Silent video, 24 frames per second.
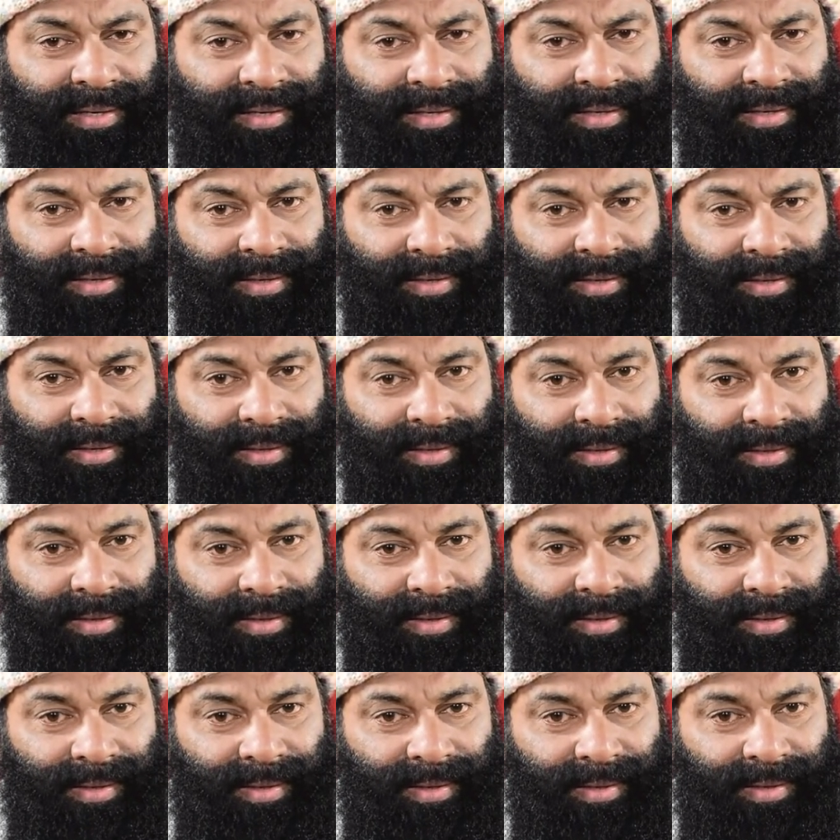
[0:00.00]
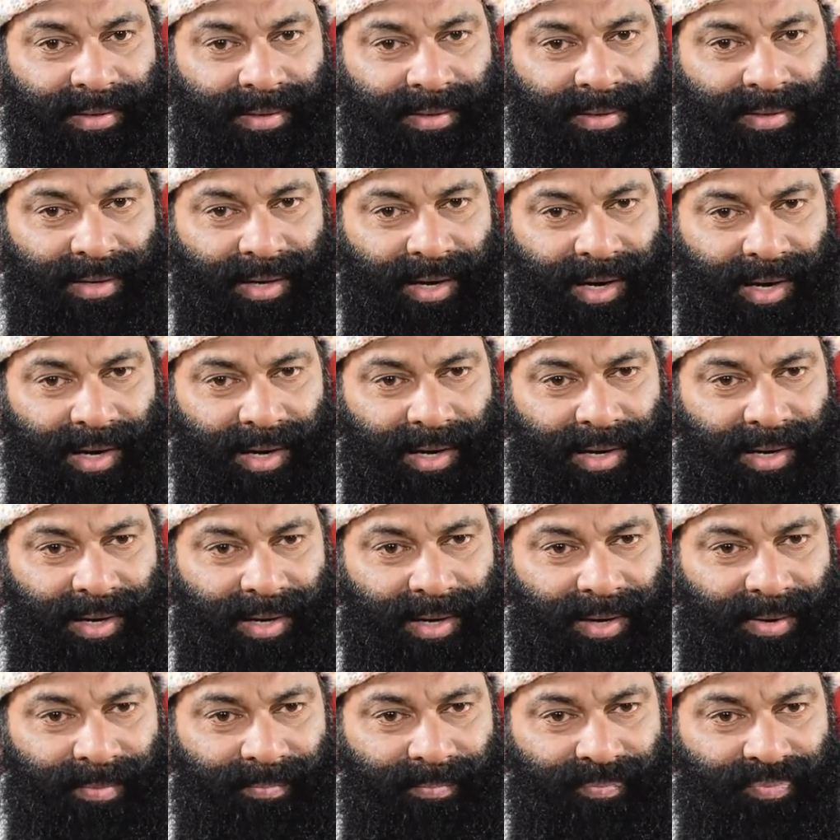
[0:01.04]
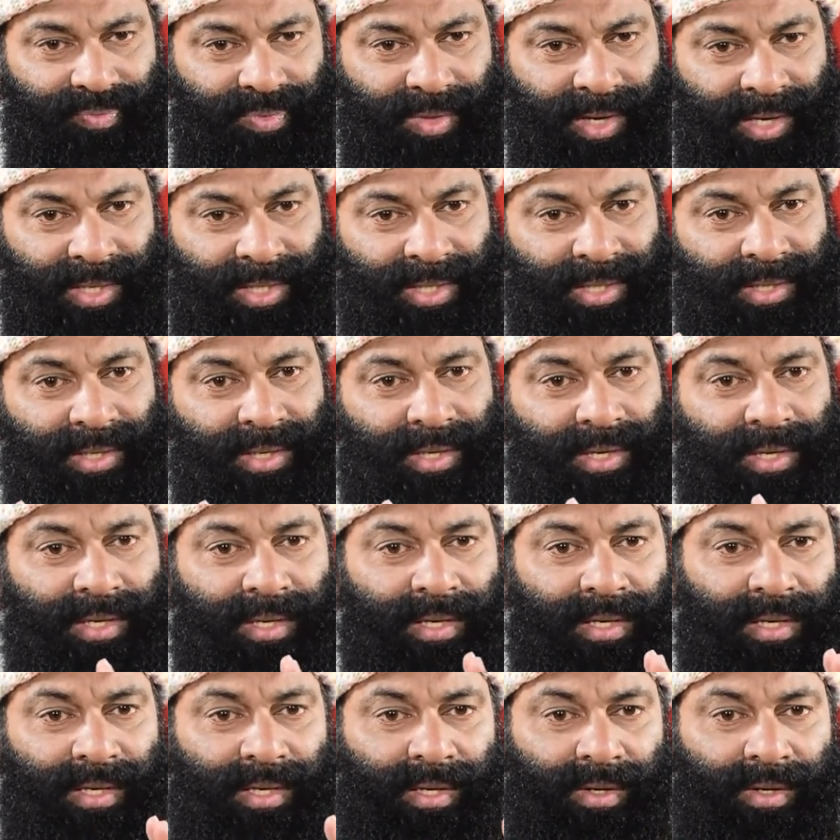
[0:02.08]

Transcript: No one is speaking in this clip.